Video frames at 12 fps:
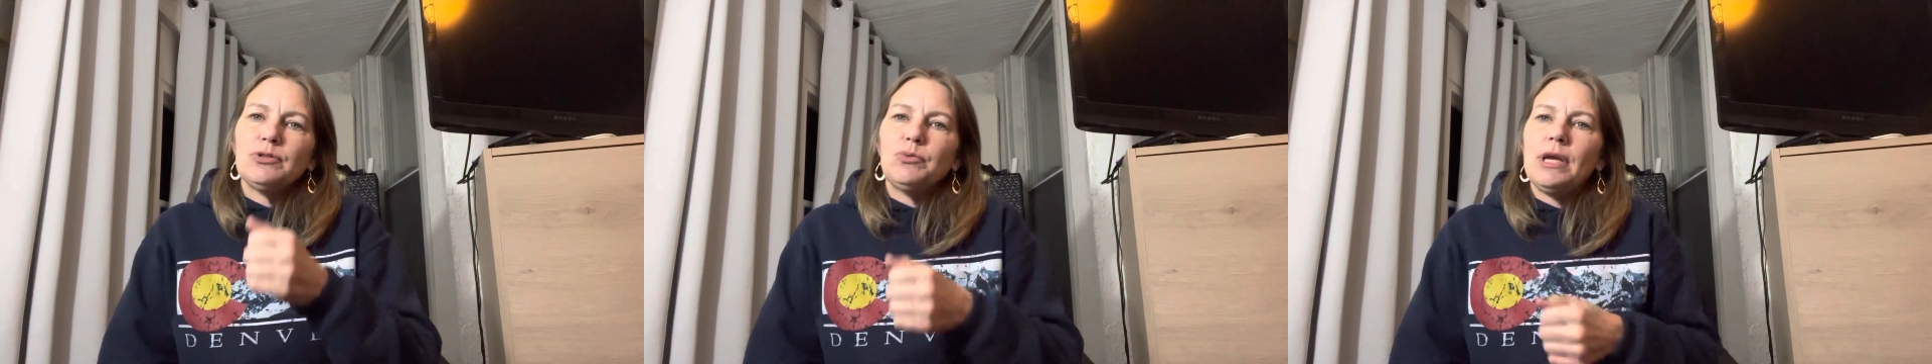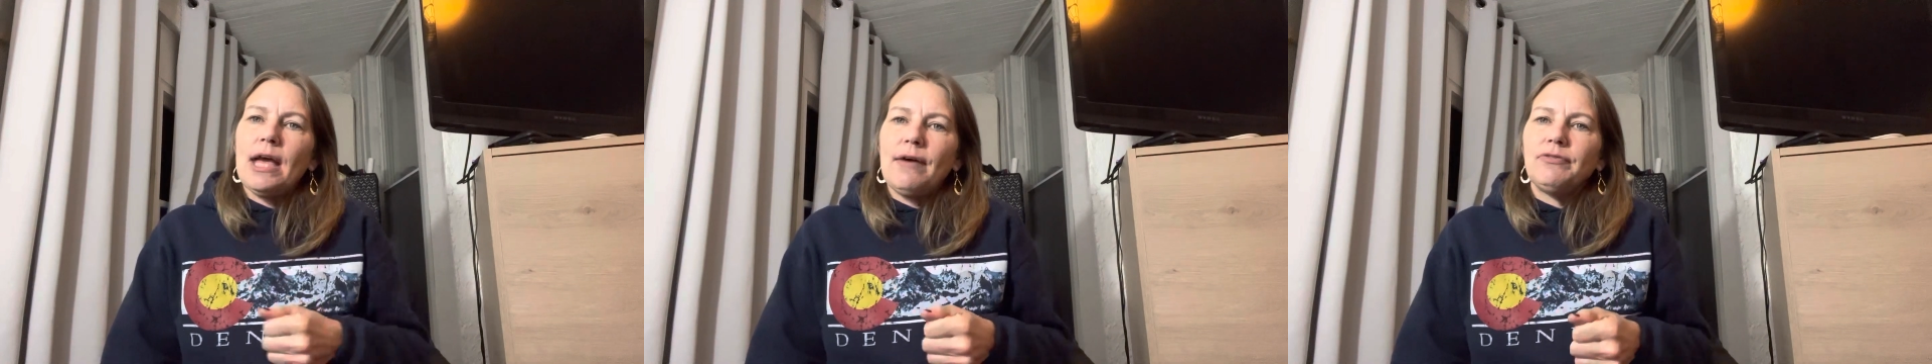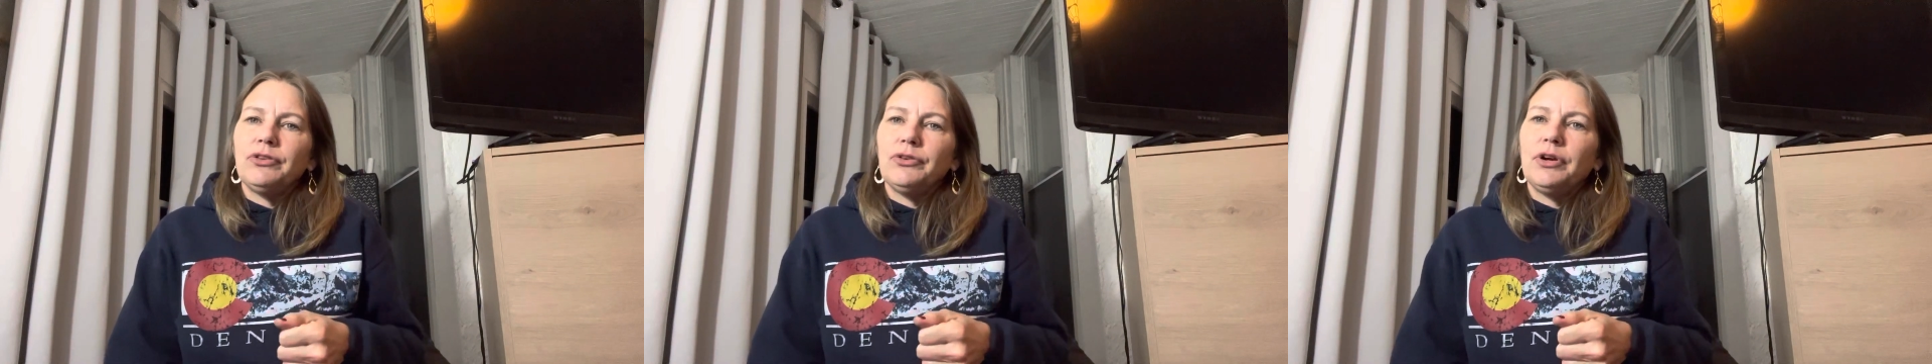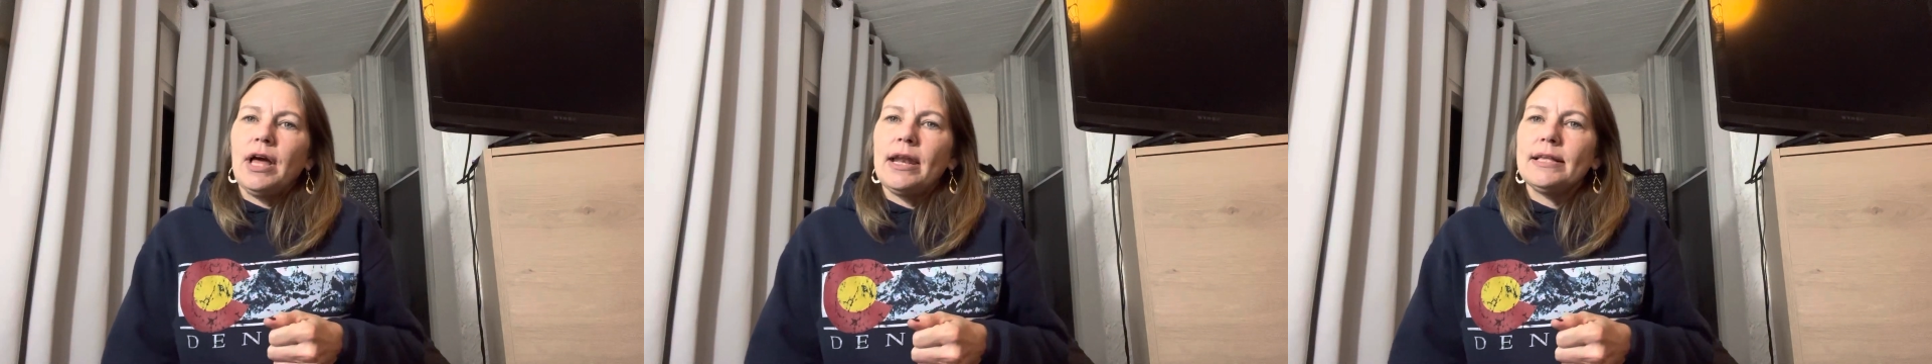we have to
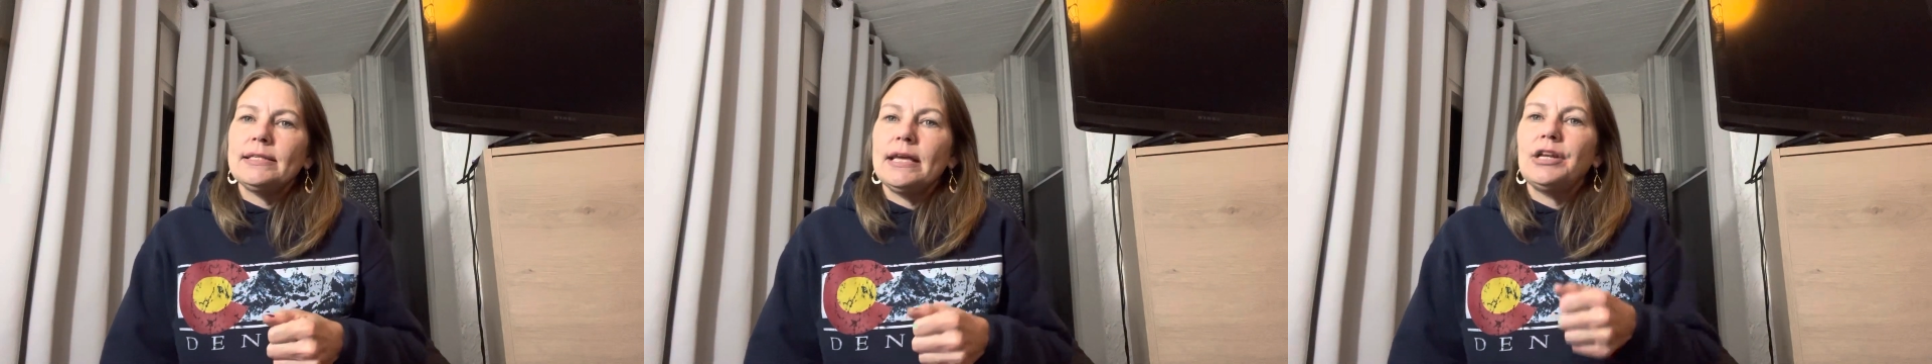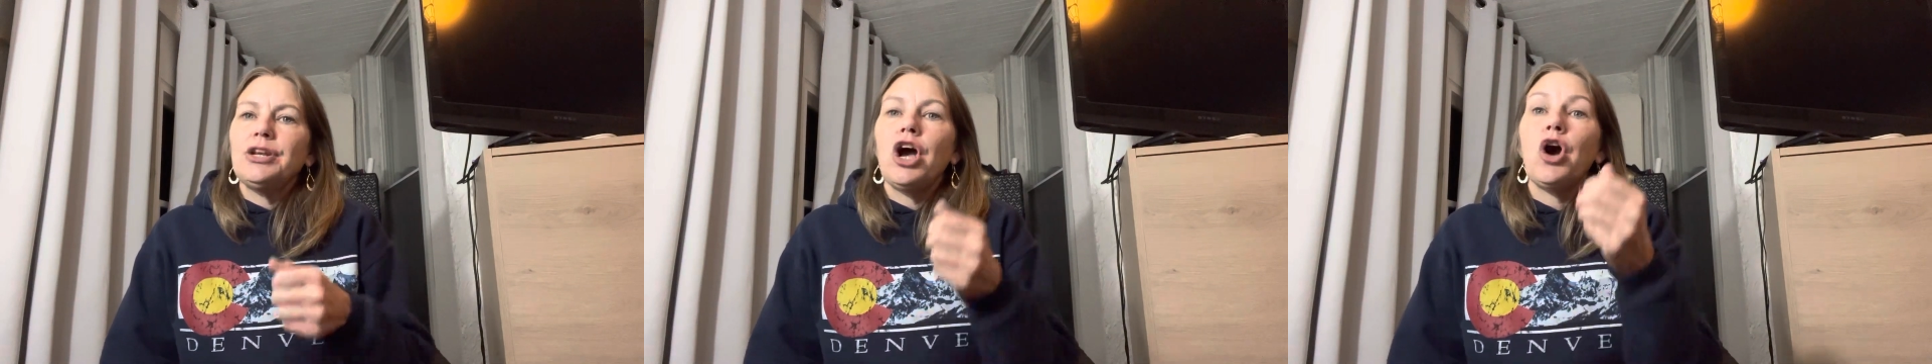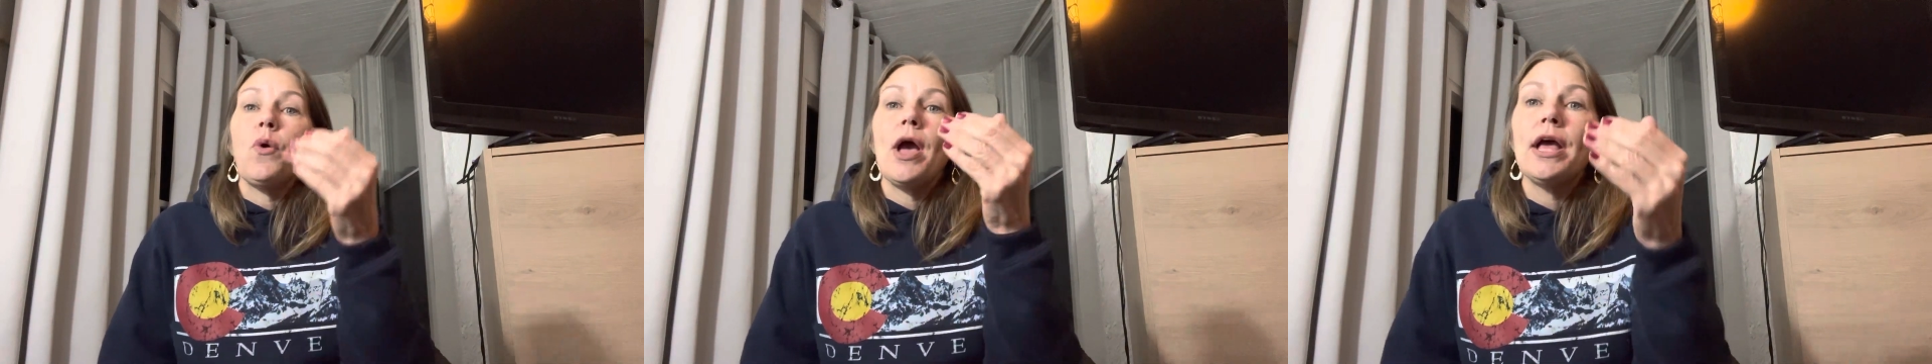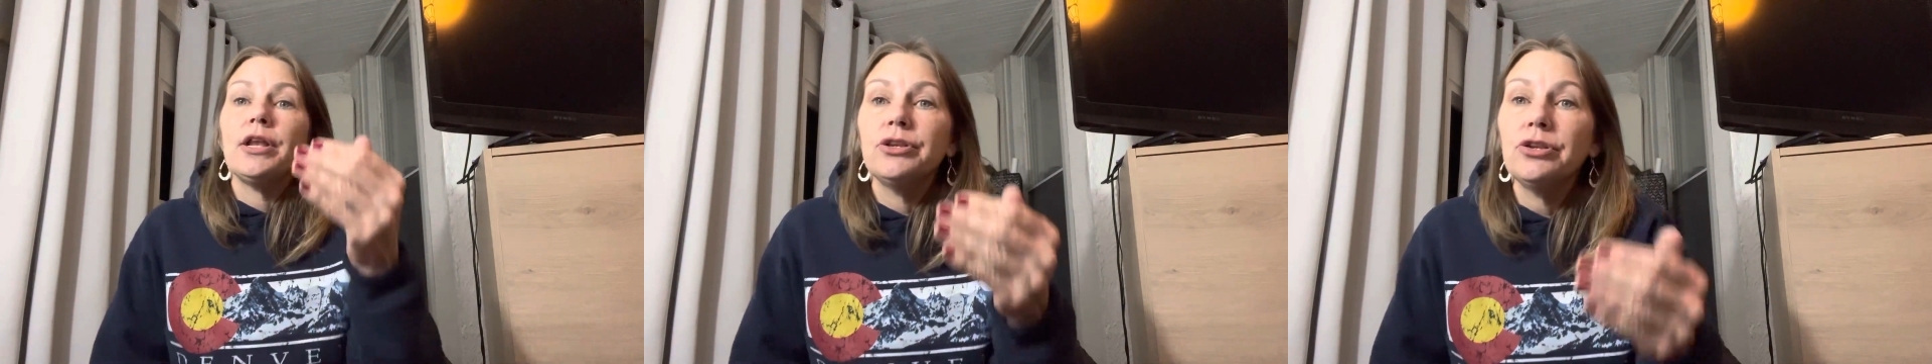learn how to say no.
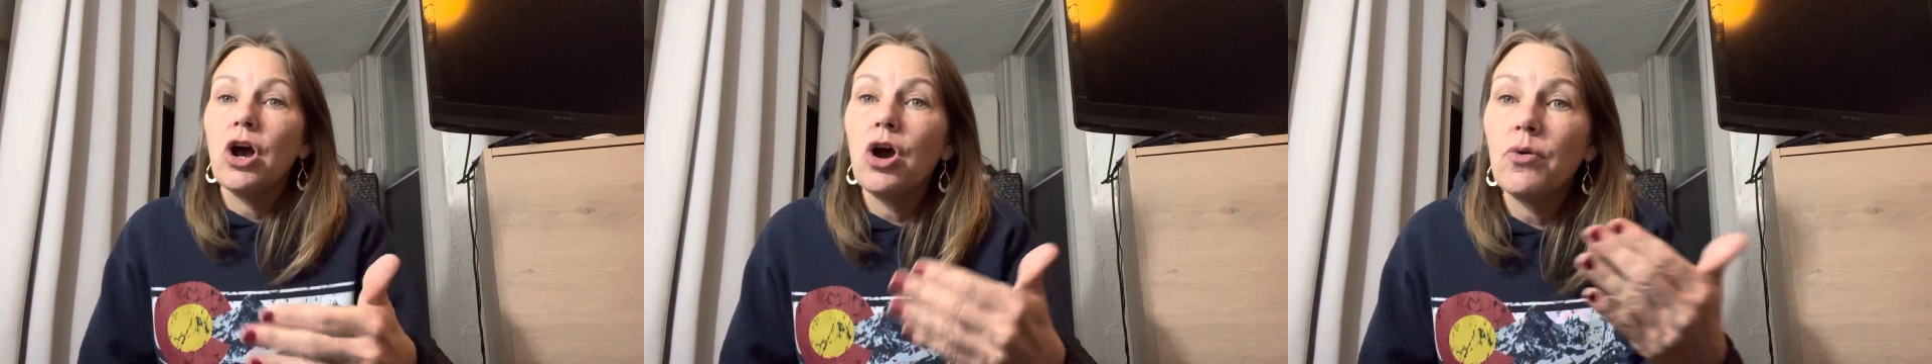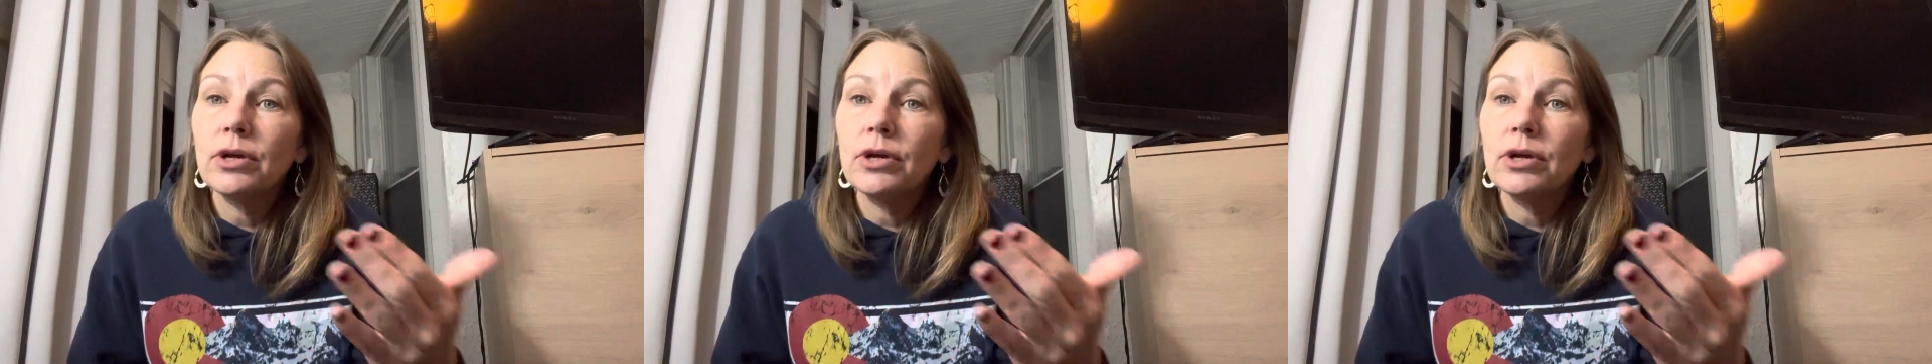And no